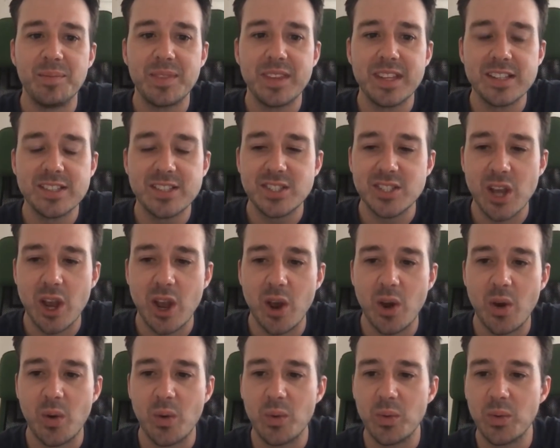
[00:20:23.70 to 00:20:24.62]

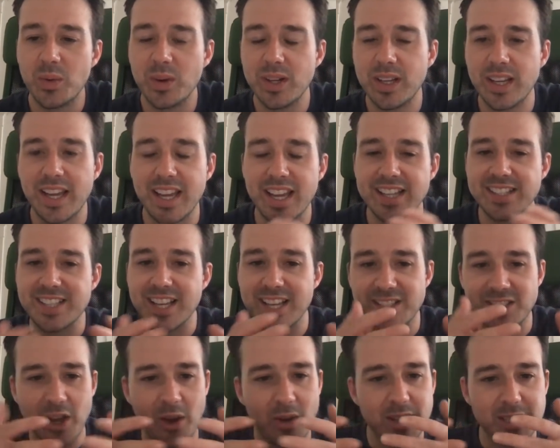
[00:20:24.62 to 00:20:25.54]
So
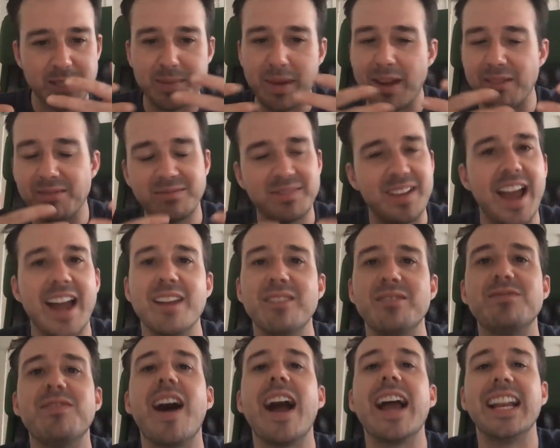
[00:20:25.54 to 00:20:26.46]
it's always about kind
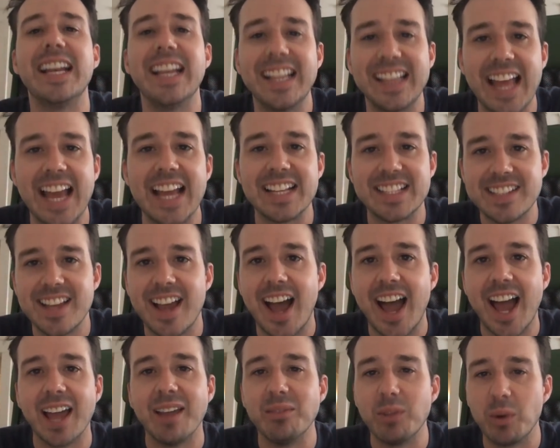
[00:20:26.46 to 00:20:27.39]
of finding that time,